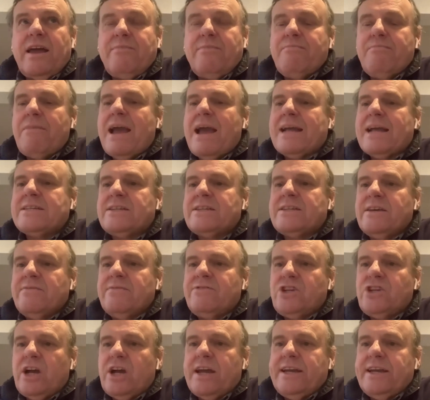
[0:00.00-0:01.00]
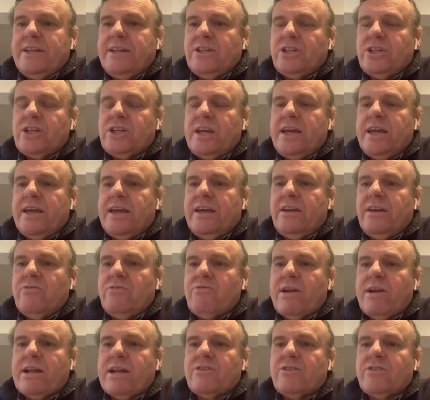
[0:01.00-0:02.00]
a massive change in
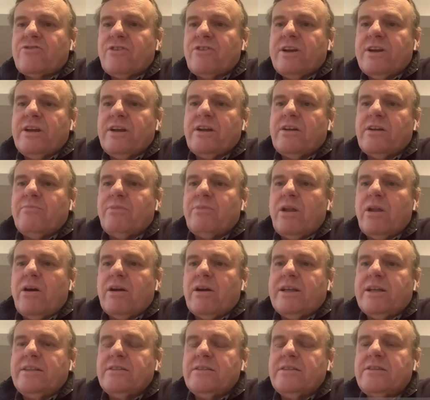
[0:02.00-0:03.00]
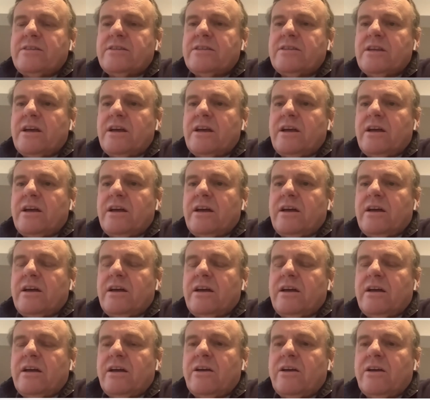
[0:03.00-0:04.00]
regulatory and compliance
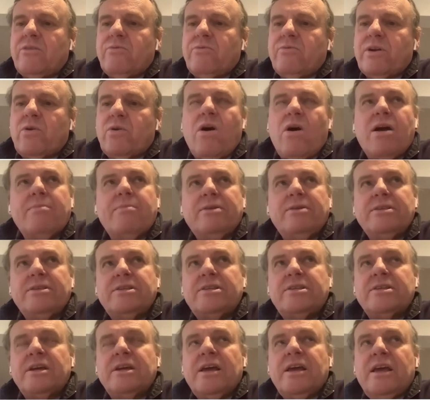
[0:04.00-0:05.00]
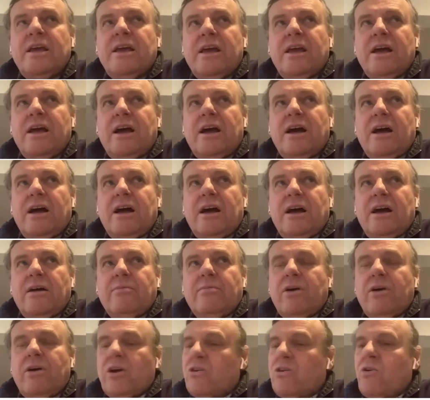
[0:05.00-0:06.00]
requirements
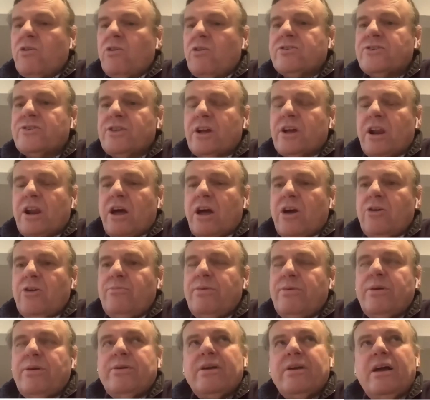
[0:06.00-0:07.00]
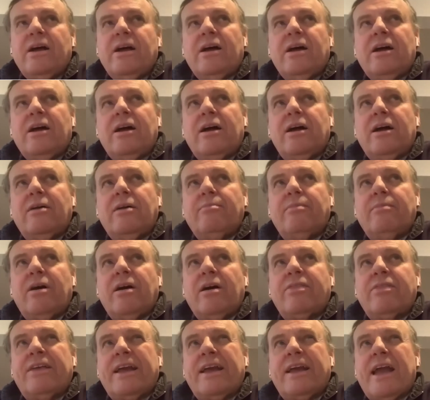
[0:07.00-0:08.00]
across the globe.
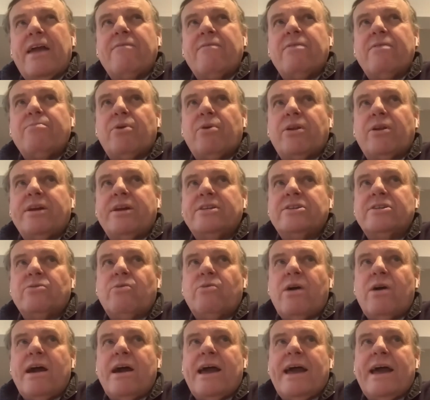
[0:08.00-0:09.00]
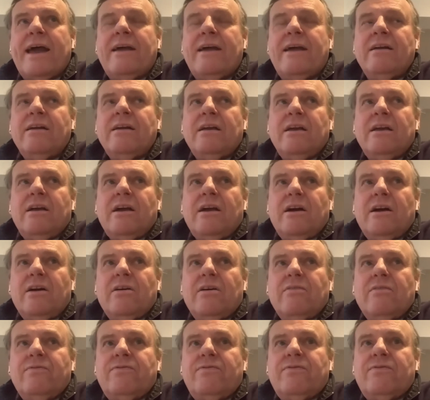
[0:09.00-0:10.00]
I think everybody's aware
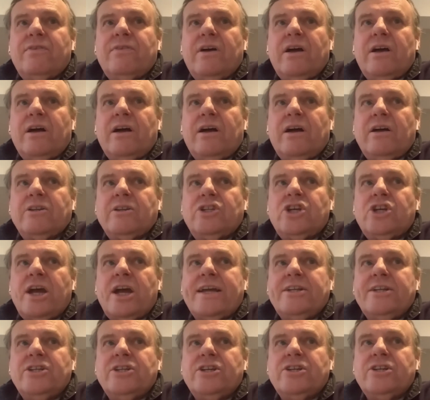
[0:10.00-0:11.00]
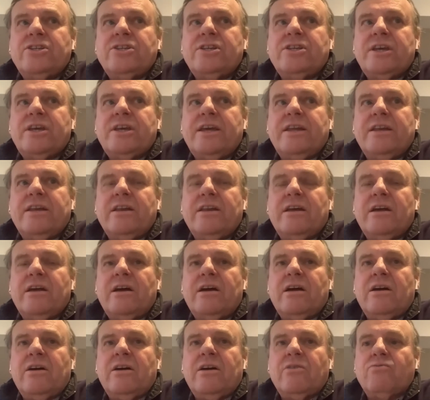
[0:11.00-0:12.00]
of changes in
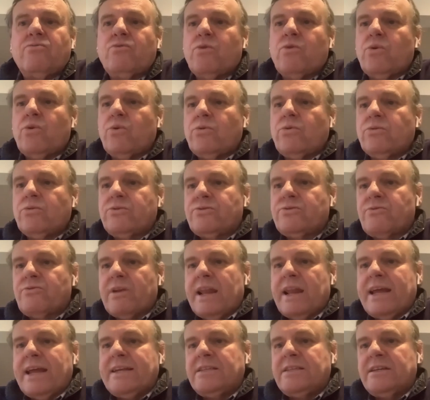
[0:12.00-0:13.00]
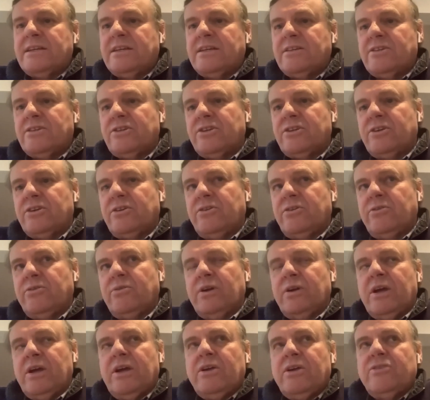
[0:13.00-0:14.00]
rules relating to
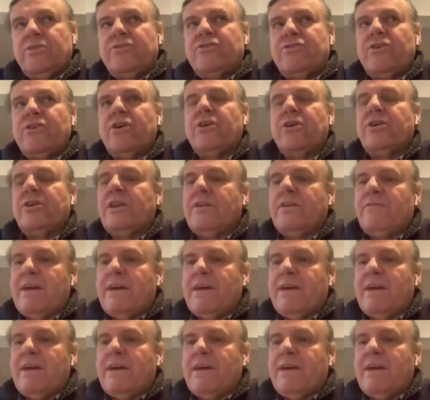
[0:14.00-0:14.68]
certain